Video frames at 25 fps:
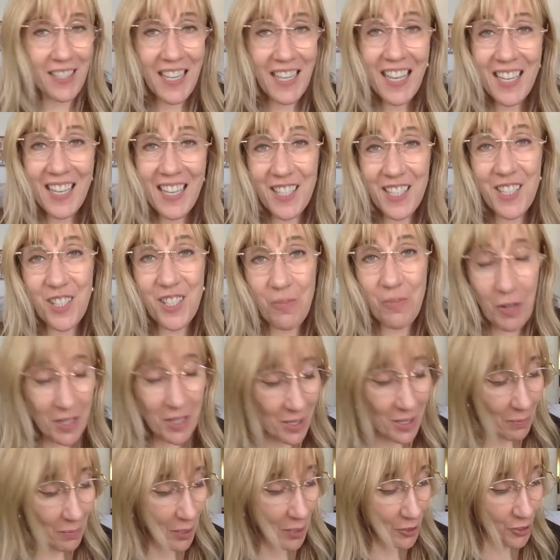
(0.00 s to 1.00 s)
This is one of the
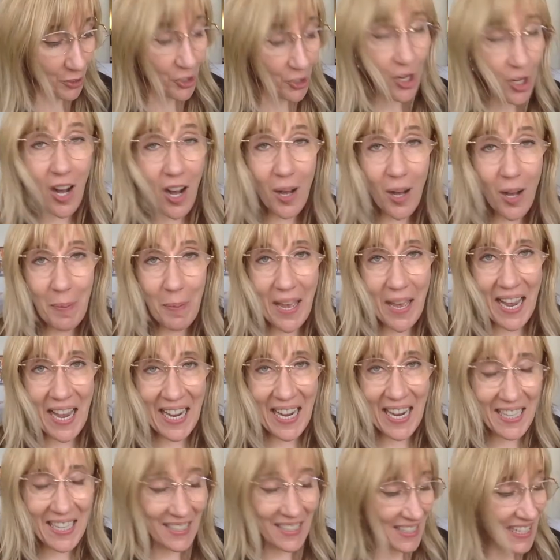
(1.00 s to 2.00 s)
most
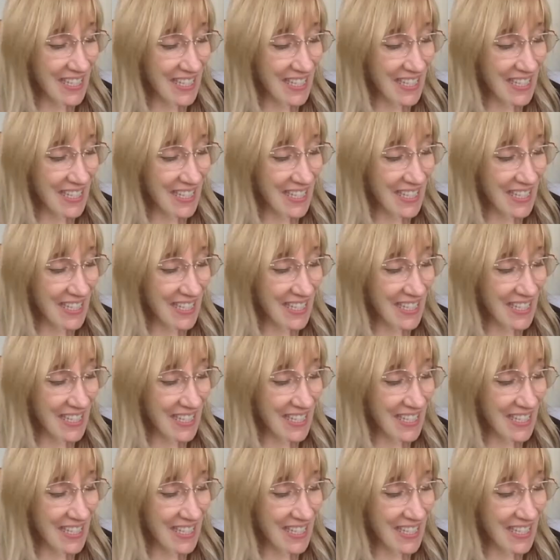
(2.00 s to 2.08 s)
compact,